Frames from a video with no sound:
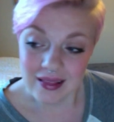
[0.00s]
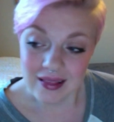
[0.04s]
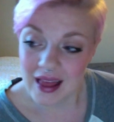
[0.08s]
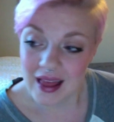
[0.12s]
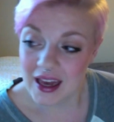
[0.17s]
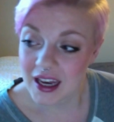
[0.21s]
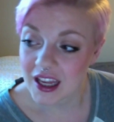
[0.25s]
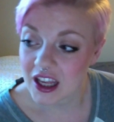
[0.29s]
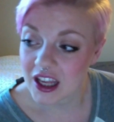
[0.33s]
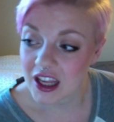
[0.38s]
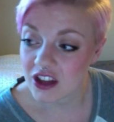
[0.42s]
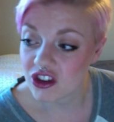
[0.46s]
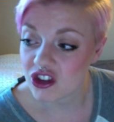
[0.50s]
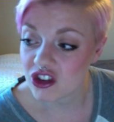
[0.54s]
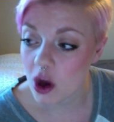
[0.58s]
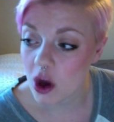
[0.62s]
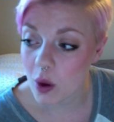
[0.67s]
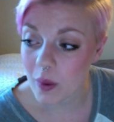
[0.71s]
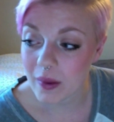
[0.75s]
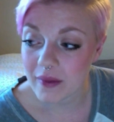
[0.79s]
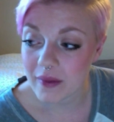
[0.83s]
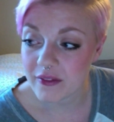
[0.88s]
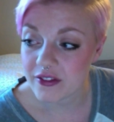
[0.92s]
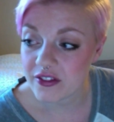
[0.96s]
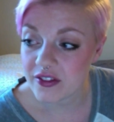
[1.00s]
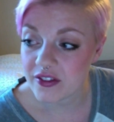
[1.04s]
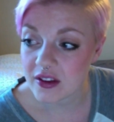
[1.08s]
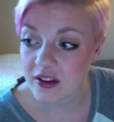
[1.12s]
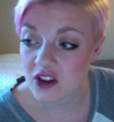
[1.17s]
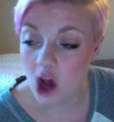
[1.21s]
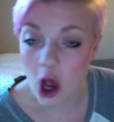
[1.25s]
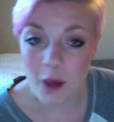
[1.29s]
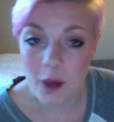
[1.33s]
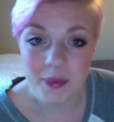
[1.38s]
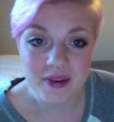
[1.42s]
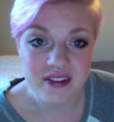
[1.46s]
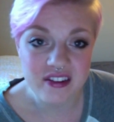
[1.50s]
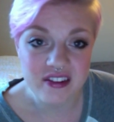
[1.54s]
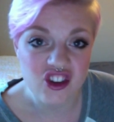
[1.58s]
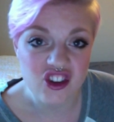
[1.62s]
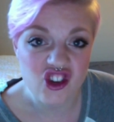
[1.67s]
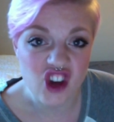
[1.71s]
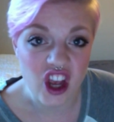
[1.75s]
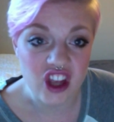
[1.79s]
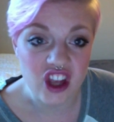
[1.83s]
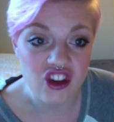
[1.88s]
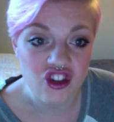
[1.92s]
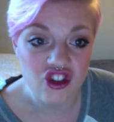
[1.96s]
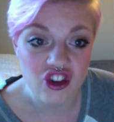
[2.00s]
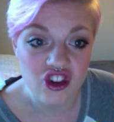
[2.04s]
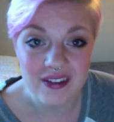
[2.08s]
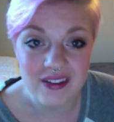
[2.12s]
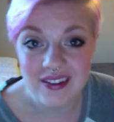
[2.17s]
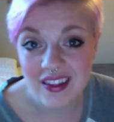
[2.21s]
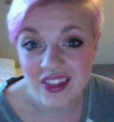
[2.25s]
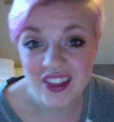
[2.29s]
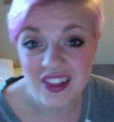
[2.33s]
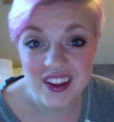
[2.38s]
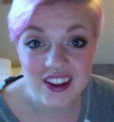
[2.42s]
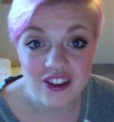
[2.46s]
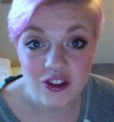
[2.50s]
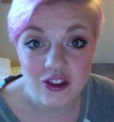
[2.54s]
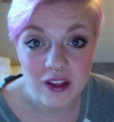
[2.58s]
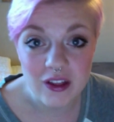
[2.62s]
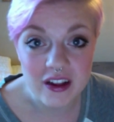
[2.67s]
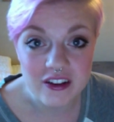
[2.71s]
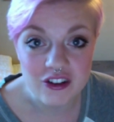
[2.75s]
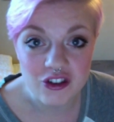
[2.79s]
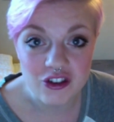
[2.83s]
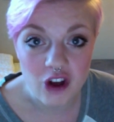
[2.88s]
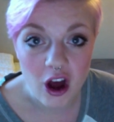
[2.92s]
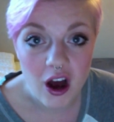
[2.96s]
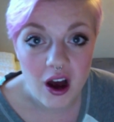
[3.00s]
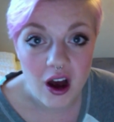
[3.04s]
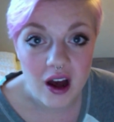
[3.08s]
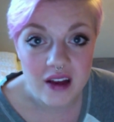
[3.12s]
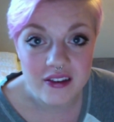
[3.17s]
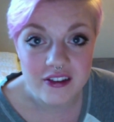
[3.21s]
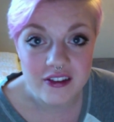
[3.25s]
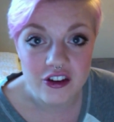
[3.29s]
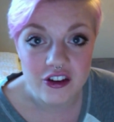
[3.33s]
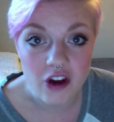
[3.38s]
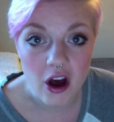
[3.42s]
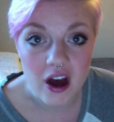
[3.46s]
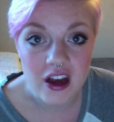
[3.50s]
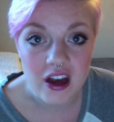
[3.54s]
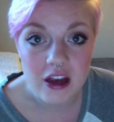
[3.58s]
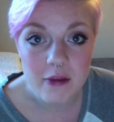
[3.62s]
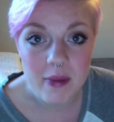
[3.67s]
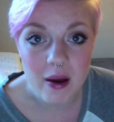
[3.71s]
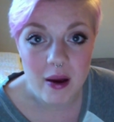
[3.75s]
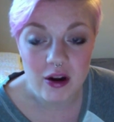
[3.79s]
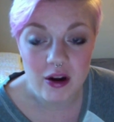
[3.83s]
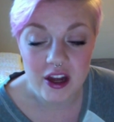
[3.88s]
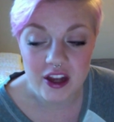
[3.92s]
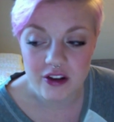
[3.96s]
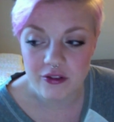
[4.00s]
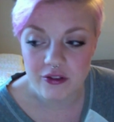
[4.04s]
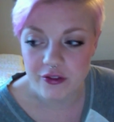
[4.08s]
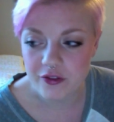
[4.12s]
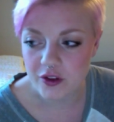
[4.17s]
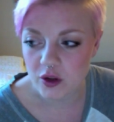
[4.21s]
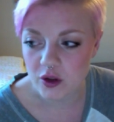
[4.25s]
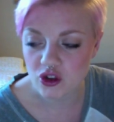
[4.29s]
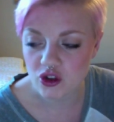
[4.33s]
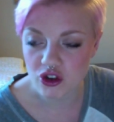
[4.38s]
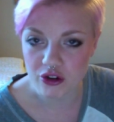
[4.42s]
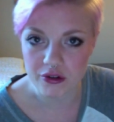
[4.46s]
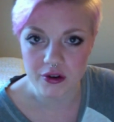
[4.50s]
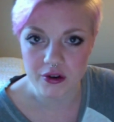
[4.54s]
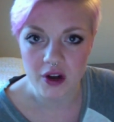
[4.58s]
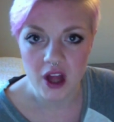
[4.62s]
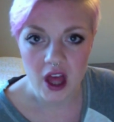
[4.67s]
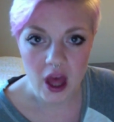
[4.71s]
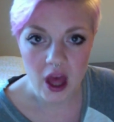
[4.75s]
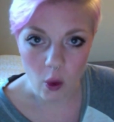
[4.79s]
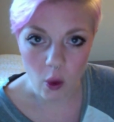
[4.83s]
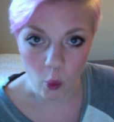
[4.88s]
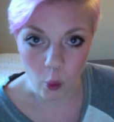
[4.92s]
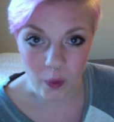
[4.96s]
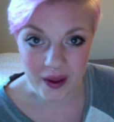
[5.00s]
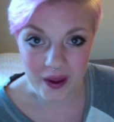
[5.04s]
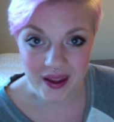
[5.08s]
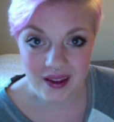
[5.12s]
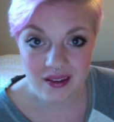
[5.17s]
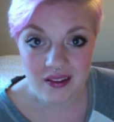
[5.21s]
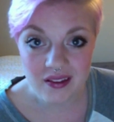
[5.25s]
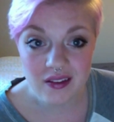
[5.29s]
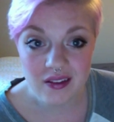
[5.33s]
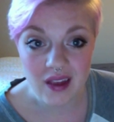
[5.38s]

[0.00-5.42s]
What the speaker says: letting us know of topic suggestions and things you'd like to us to talk about in future weeks